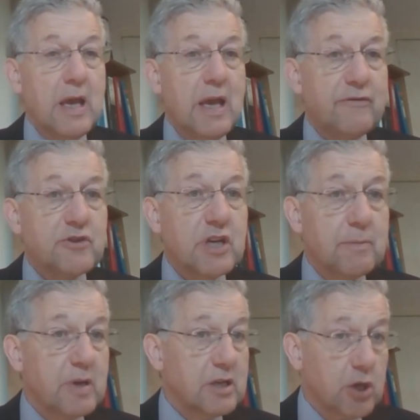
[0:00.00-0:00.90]
If she
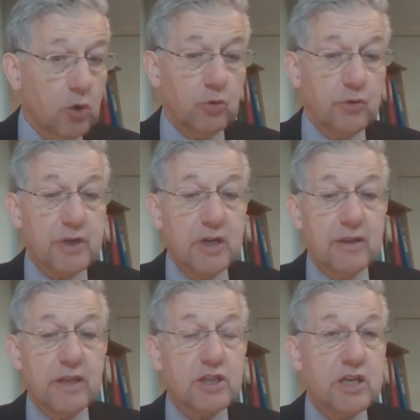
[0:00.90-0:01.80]
had been told
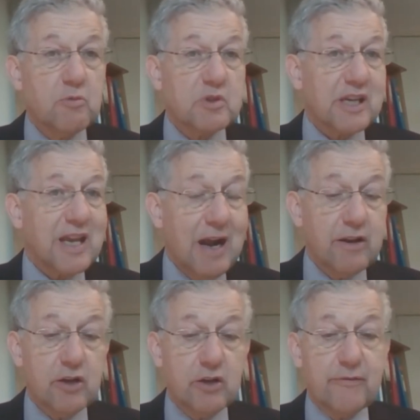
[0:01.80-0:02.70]
that she was a
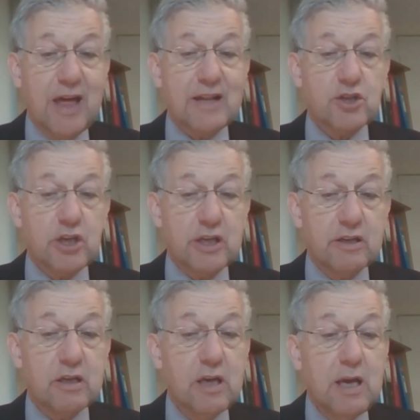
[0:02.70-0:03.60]
carrier of that
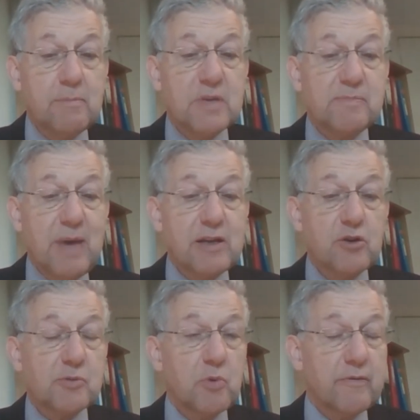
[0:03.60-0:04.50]
gene, Miss
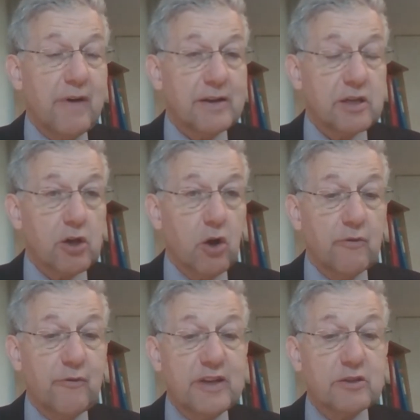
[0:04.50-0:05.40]
Meadows would have
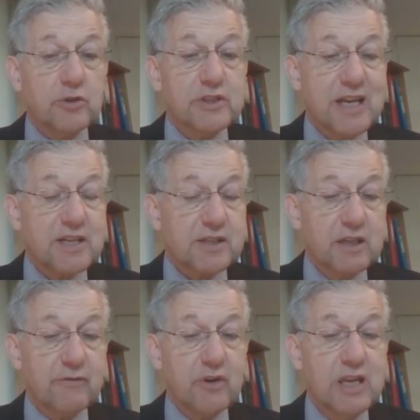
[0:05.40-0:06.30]
undergone fetal
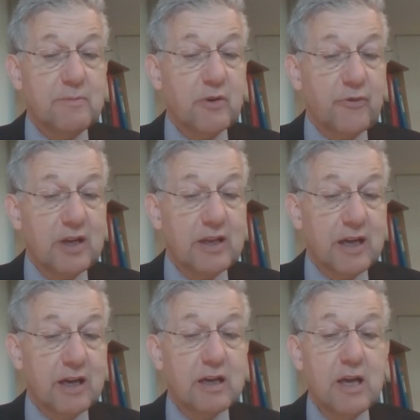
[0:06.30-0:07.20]
testing for
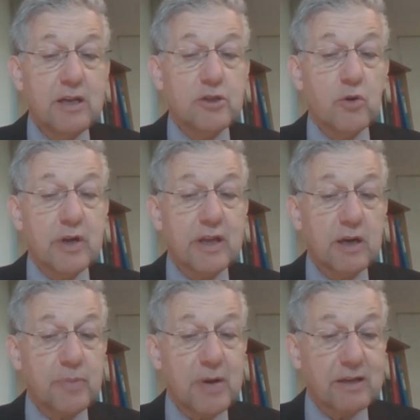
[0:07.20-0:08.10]
haemophilia during
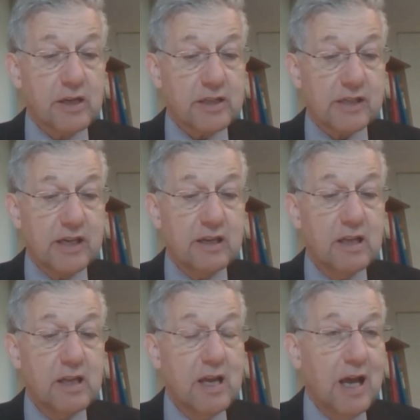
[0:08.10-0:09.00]
her pregnancy
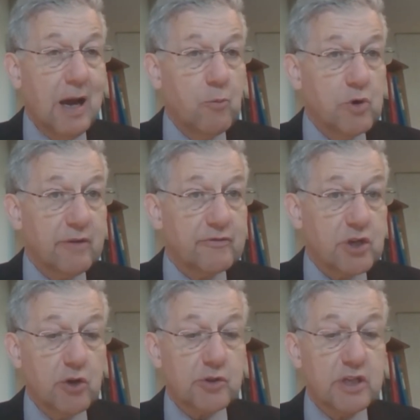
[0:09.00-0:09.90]
and would have
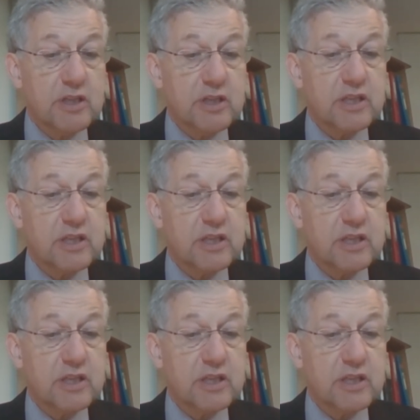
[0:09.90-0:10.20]
chosen to